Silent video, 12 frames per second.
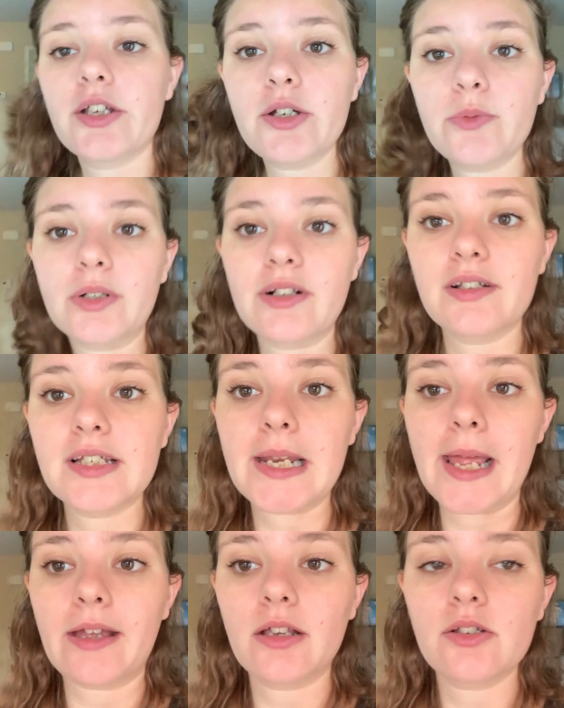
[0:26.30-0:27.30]
to do one
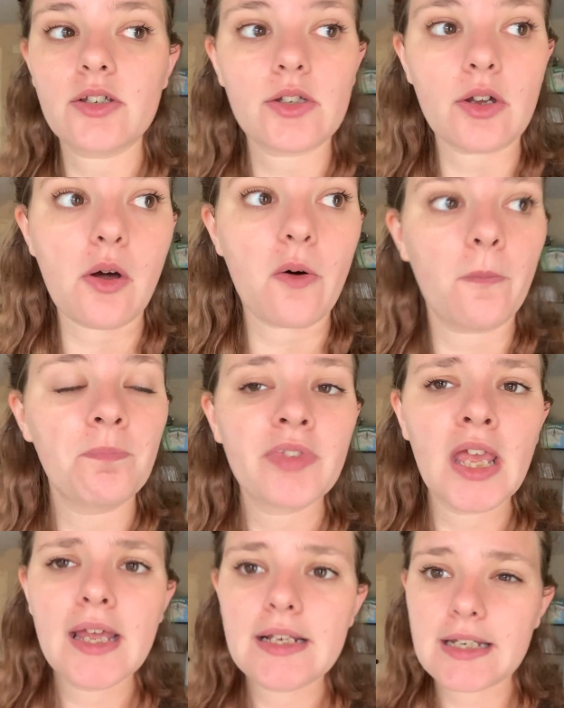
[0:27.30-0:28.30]
today. So
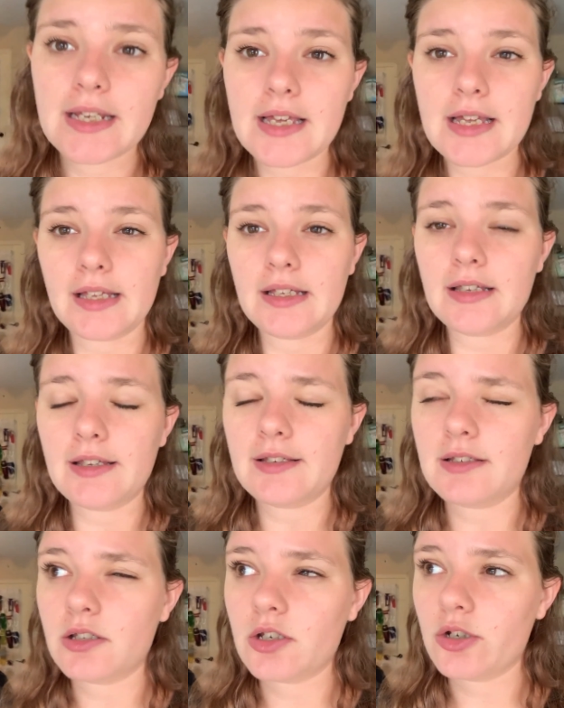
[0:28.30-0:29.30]
today
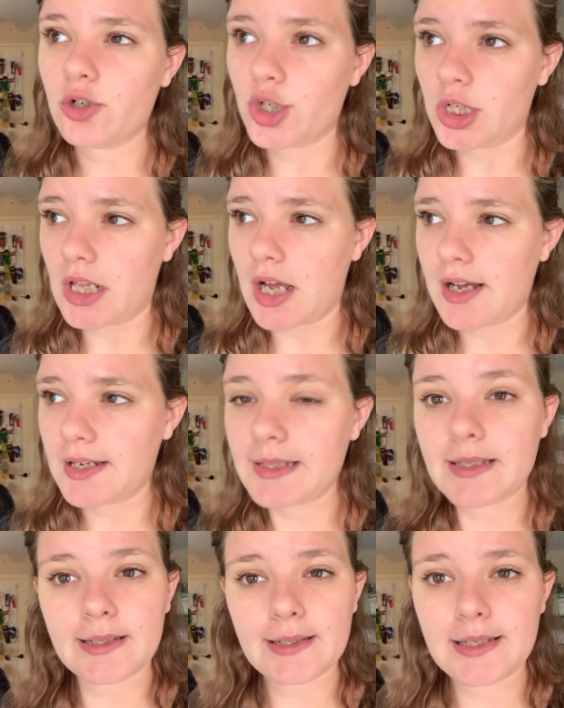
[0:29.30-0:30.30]
is July
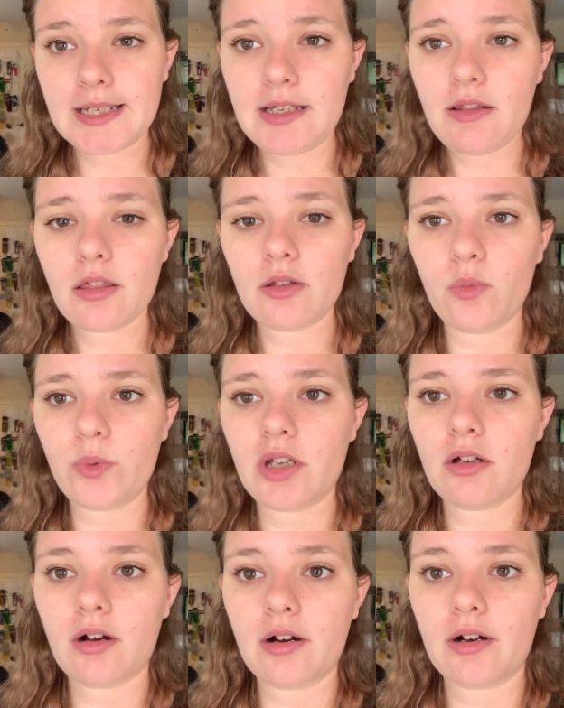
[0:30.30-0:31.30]
16th.
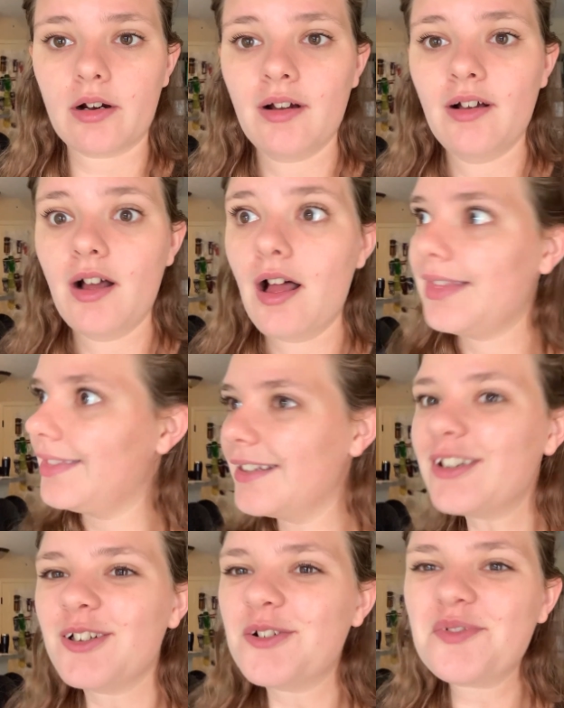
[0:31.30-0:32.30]
We are a
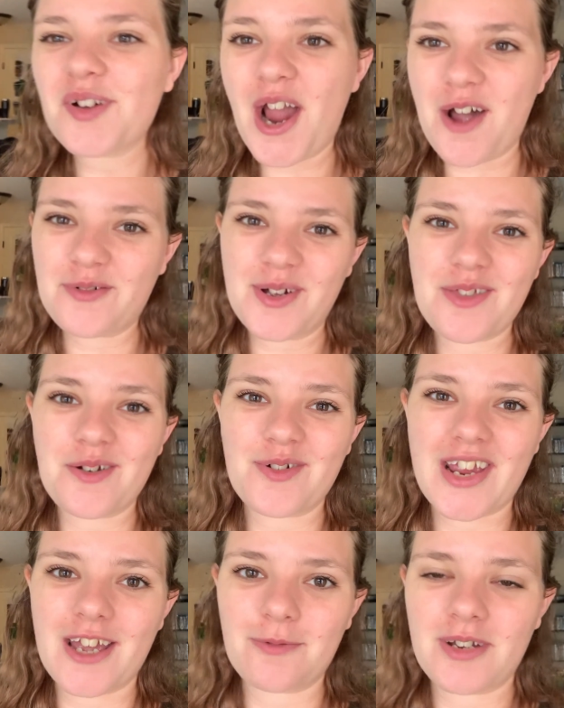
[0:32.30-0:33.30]
little over halfway through
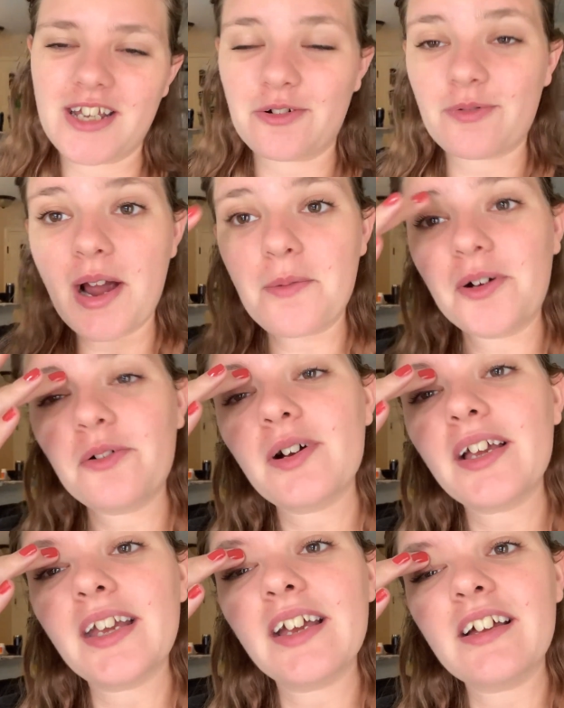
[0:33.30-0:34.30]
Camp NaNoWriMo,
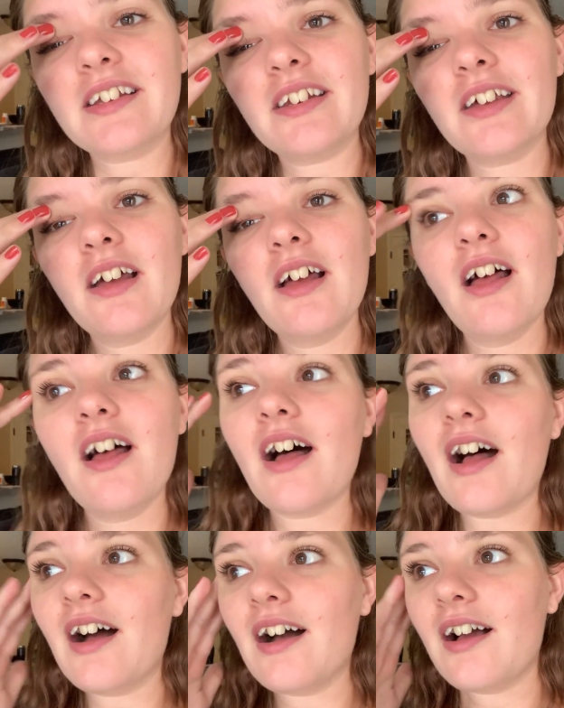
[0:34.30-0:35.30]
and
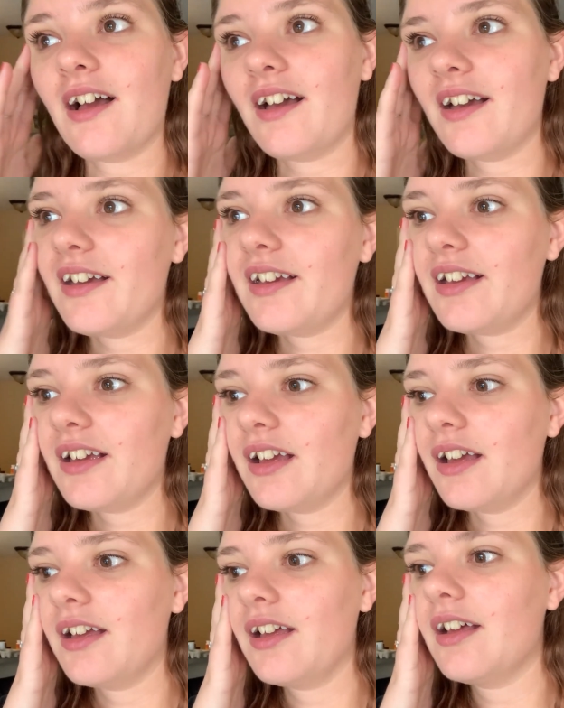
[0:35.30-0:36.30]
I
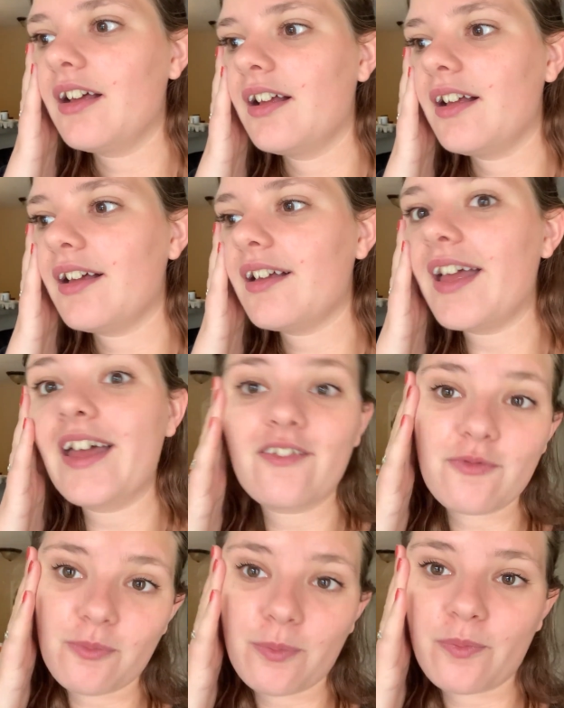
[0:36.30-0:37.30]

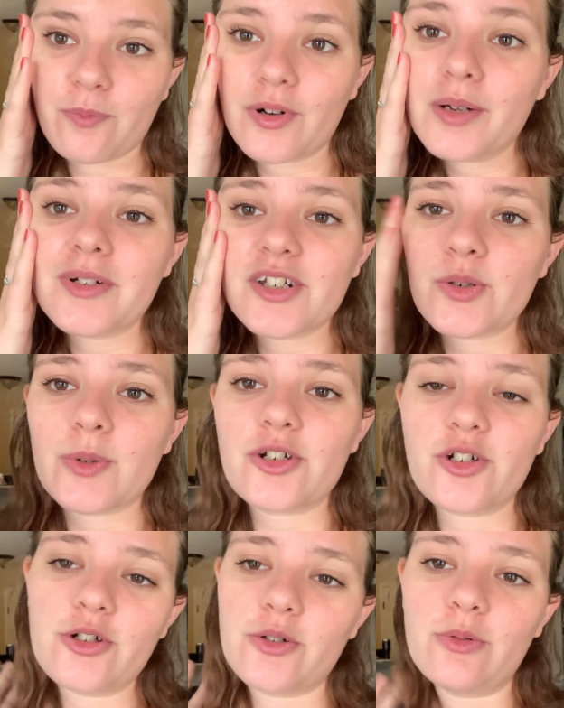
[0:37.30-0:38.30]
have pretty much
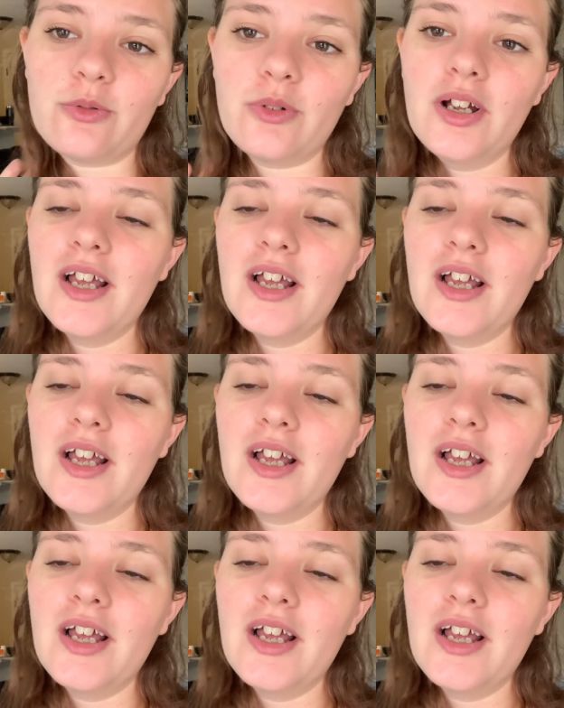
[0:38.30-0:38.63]
switched to